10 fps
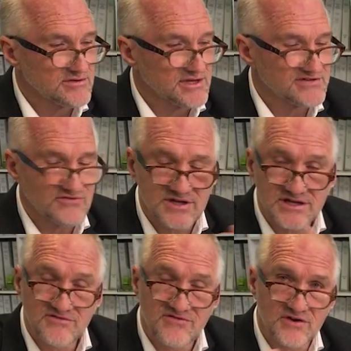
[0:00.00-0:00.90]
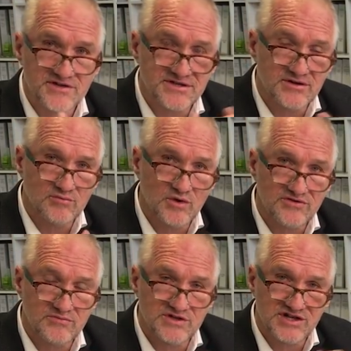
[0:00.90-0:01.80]
There's very little focus on
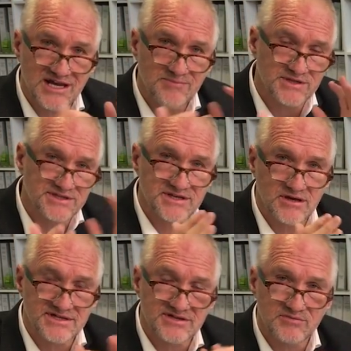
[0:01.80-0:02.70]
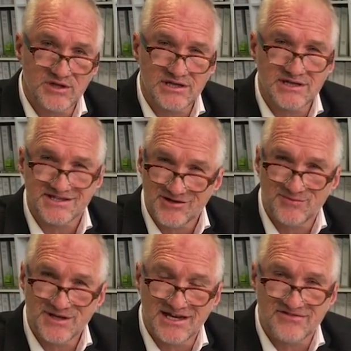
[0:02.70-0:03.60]
what shape and size the building is going
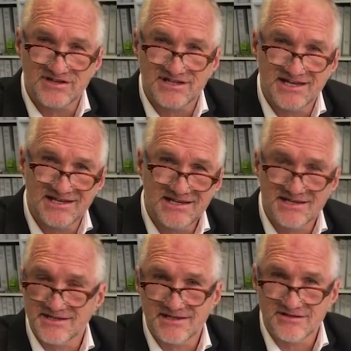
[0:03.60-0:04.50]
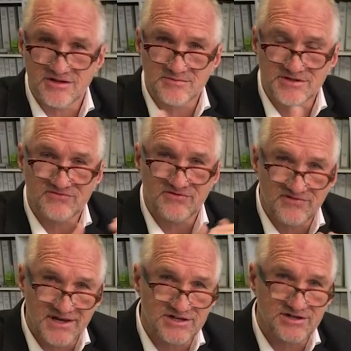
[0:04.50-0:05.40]
to be after ten years in terms of
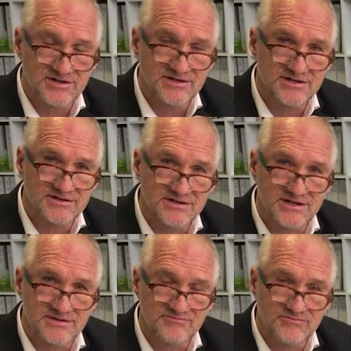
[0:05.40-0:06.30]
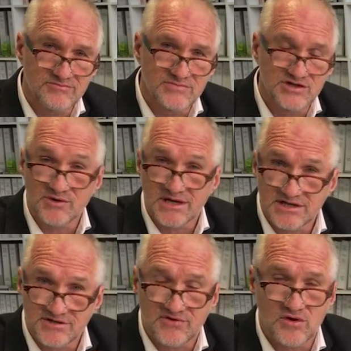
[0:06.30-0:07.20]
deflection and um,
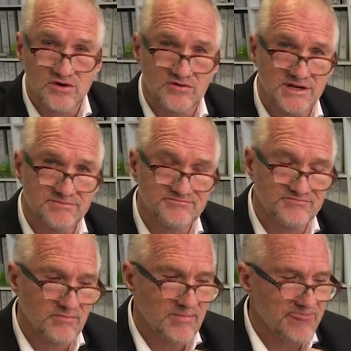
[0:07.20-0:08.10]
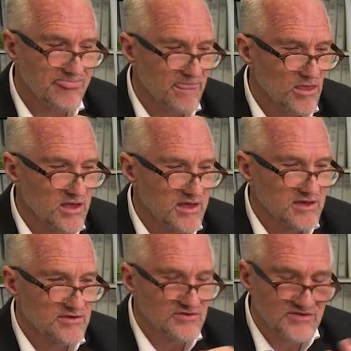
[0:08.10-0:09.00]
shrinkage of concrete.
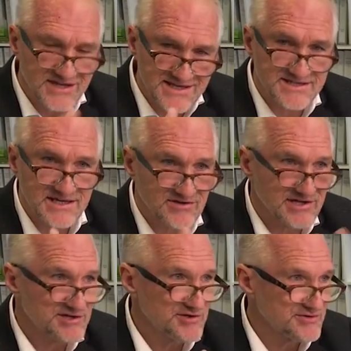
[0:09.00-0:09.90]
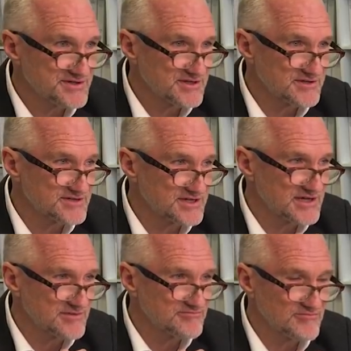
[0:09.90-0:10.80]
These are the issues that
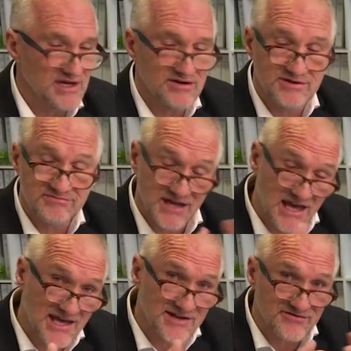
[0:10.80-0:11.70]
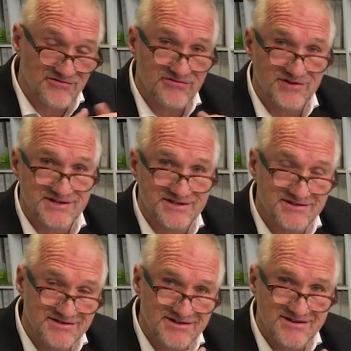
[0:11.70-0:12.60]
um, are at the heart of
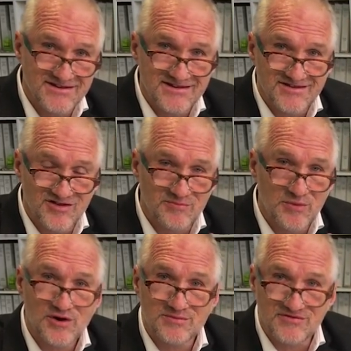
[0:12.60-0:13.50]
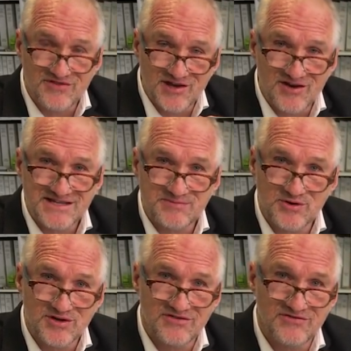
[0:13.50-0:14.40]
this, the bottom of the
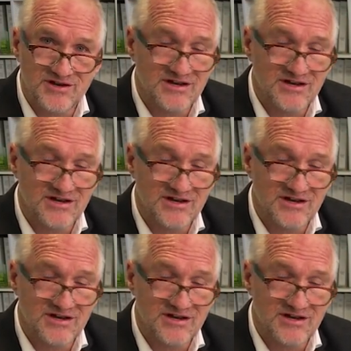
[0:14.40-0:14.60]
iceberg, if you